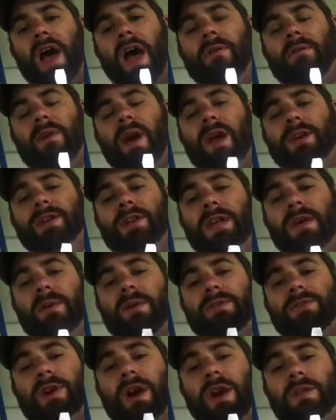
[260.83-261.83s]
I've actually
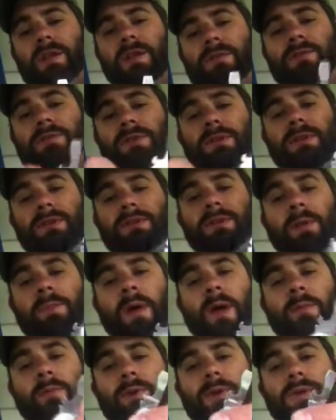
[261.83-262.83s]
never tried to use this, so I'm
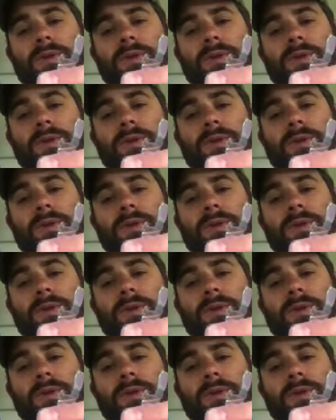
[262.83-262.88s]
not really